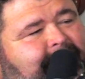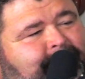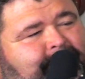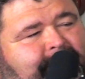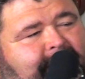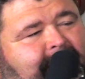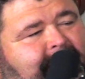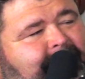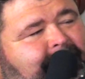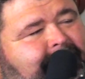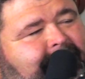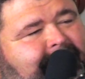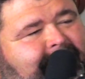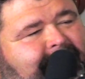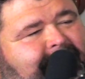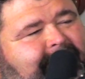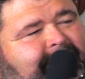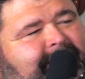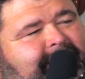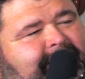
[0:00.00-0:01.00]
I, I,
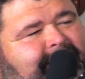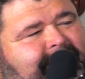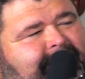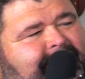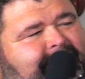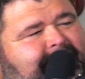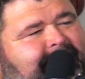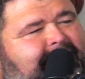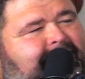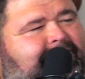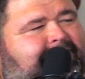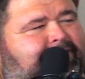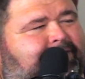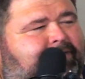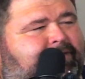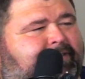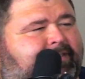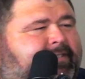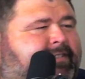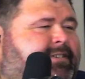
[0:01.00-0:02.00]
yeah, that's
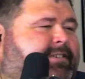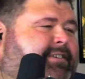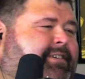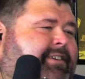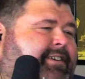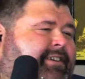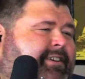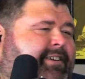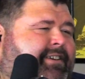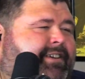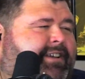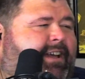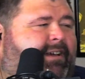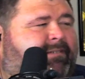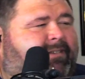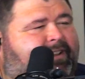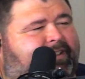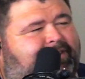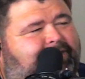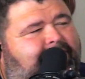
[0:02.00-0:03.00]
okay.
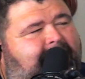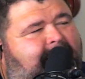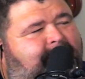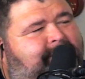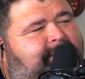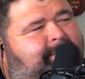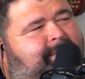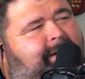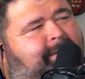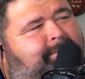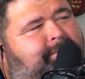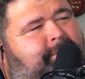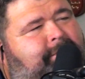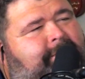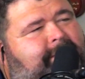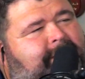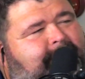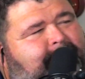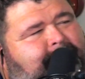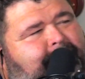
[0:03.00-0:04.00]
I'm not so happy about
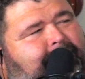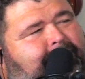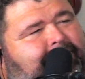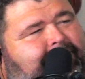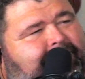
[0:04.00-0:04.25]
pooling and